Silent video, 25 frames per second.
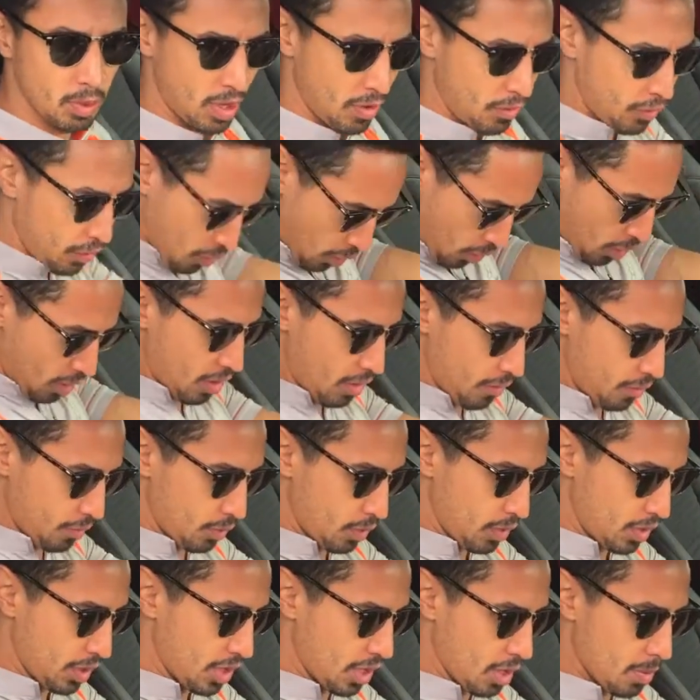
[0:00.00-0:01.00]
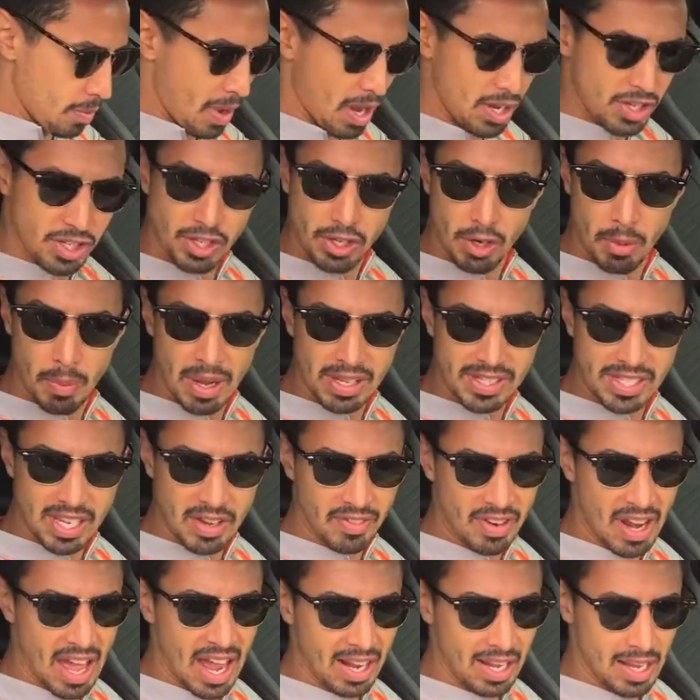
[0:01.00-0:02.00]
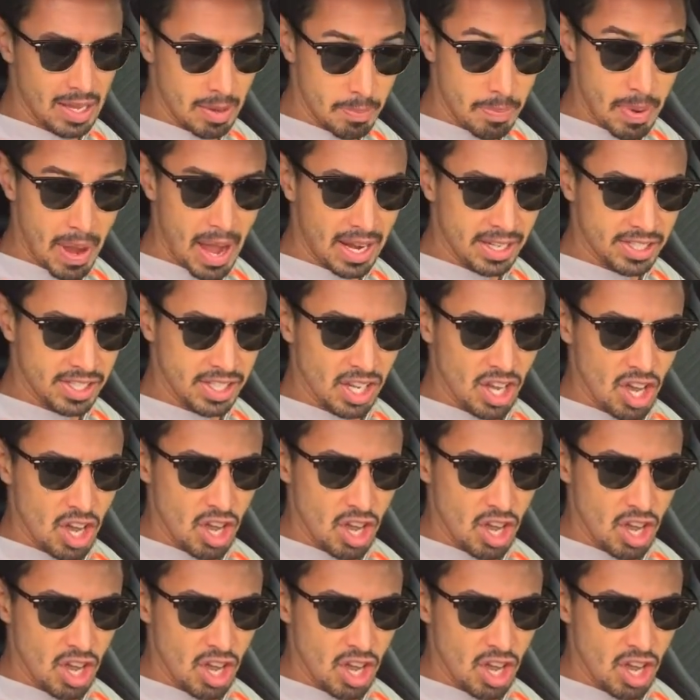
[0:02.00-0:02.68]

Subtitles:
If you got to imagine you're about to have an impact,